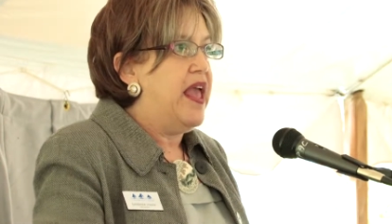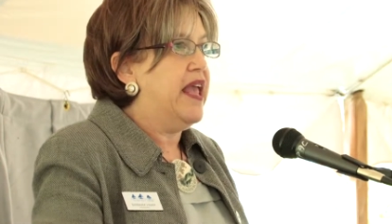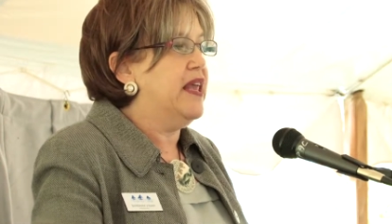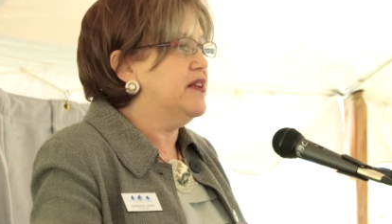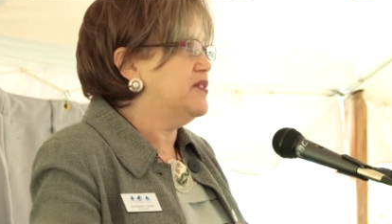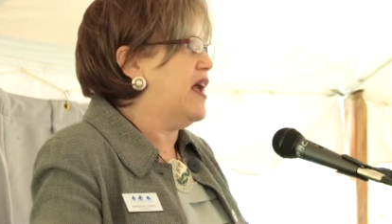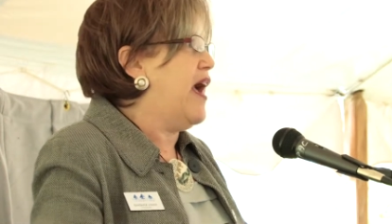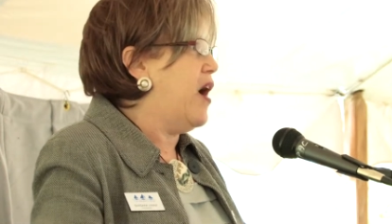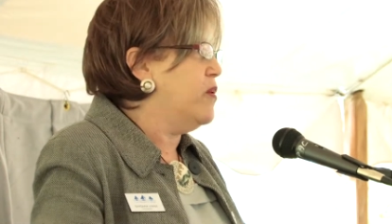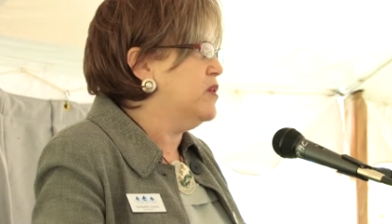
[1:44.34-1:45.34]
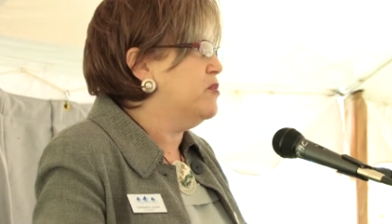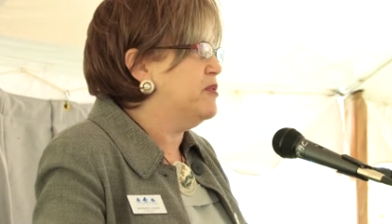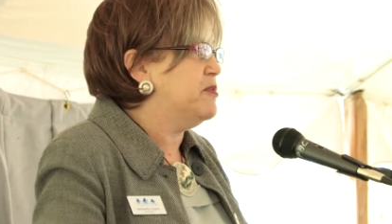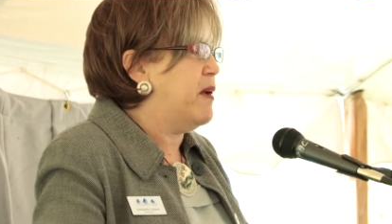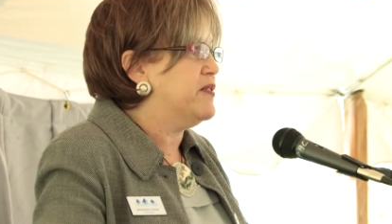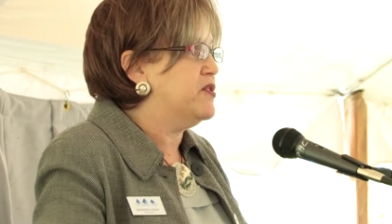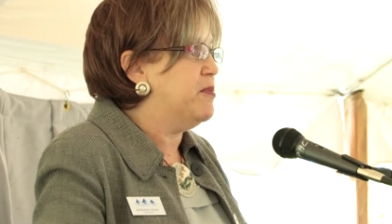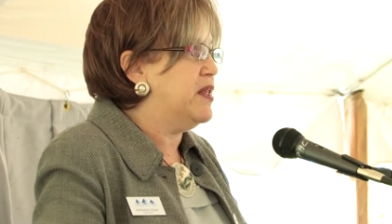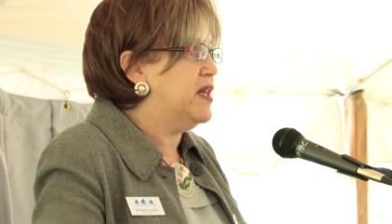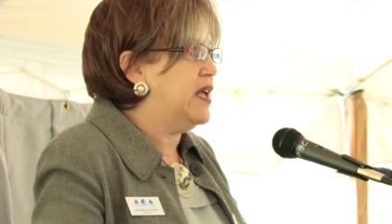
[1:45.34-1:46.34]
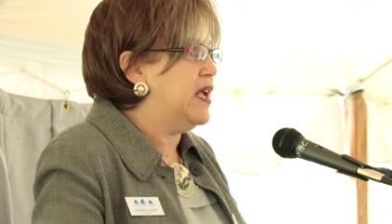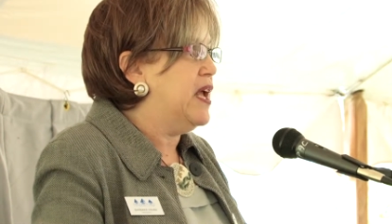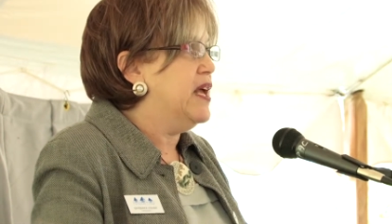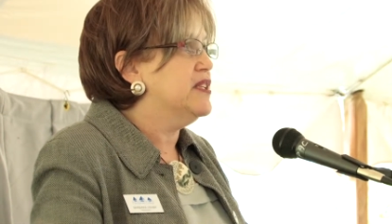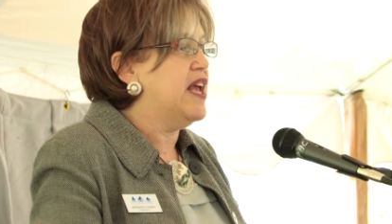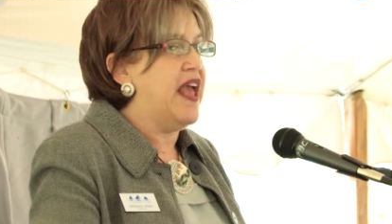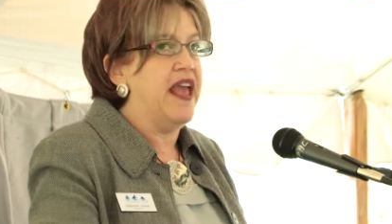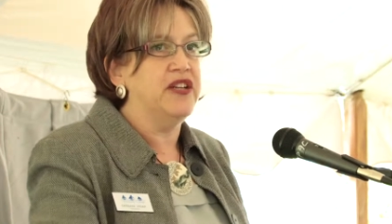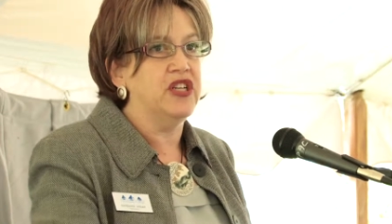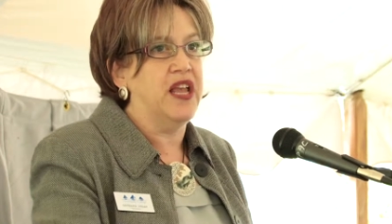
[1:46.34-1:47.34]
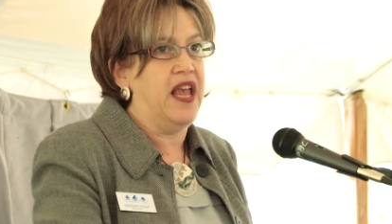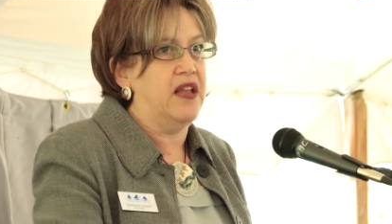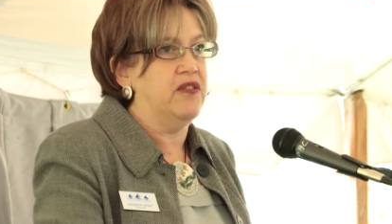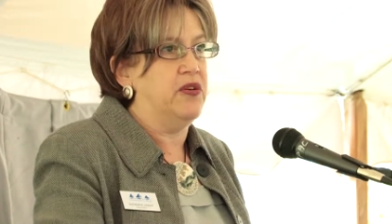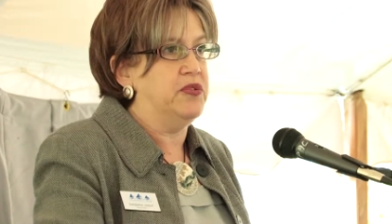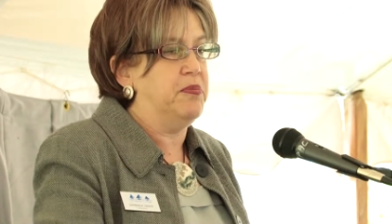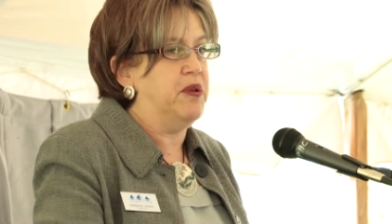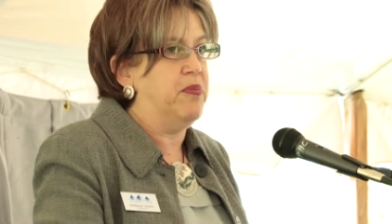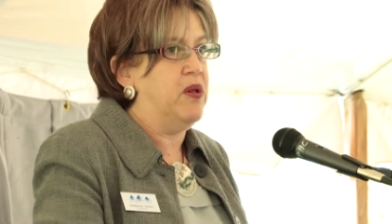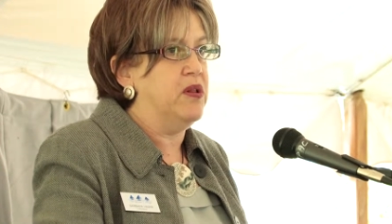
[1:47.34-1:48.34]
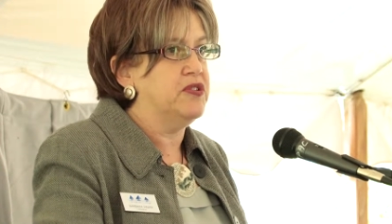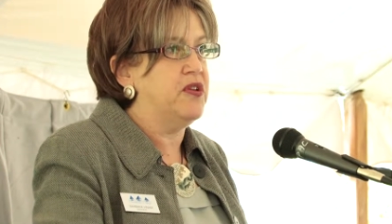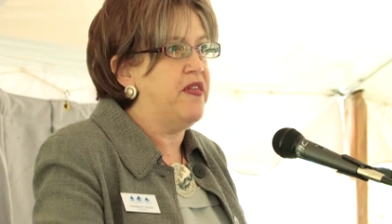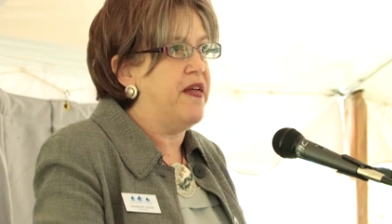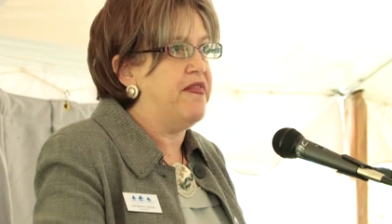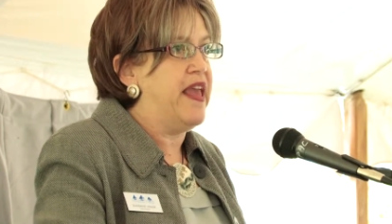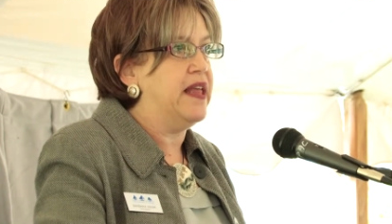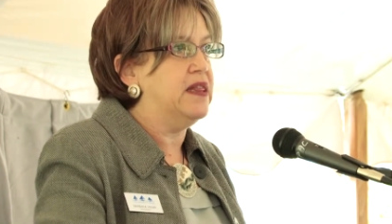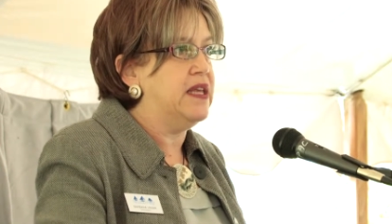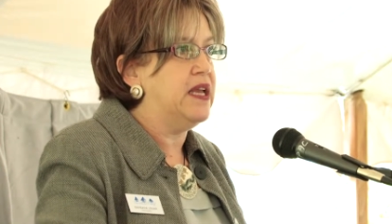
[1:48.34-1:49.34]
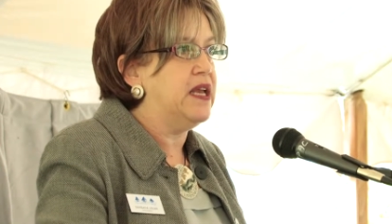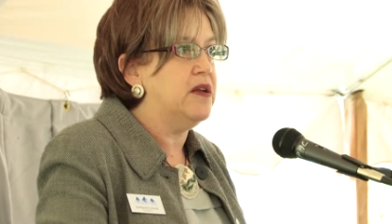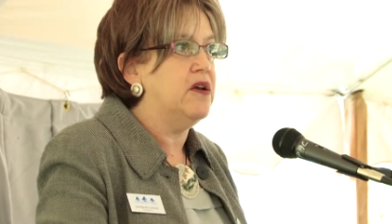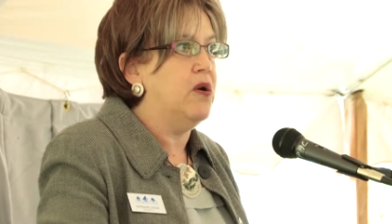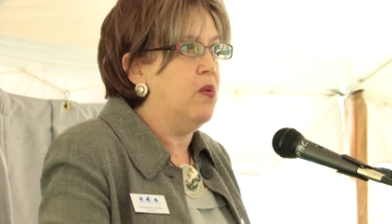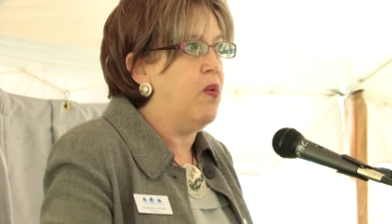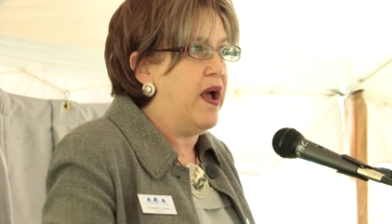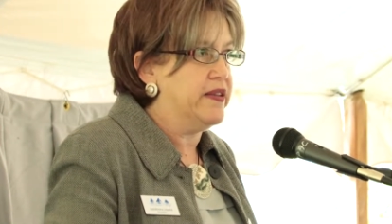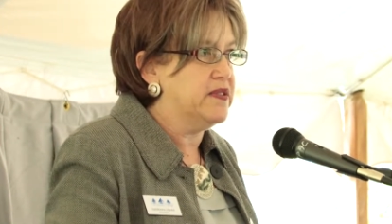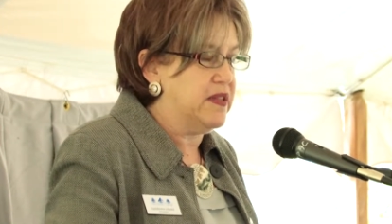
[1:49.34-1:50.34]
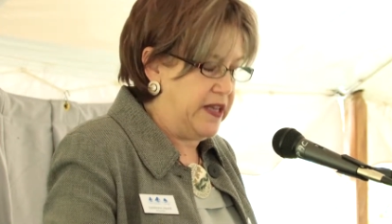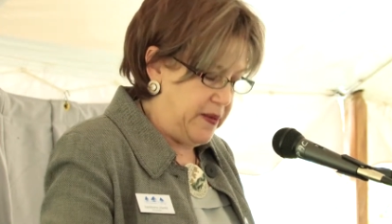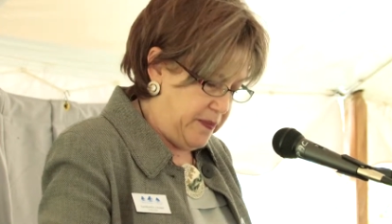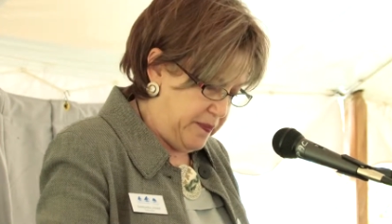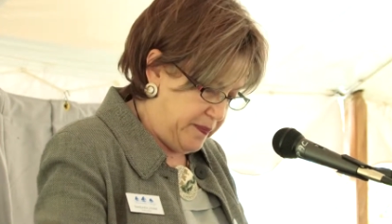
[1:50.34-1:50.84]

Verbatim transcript: It is our responsibility to educate those people so that they lead wisely.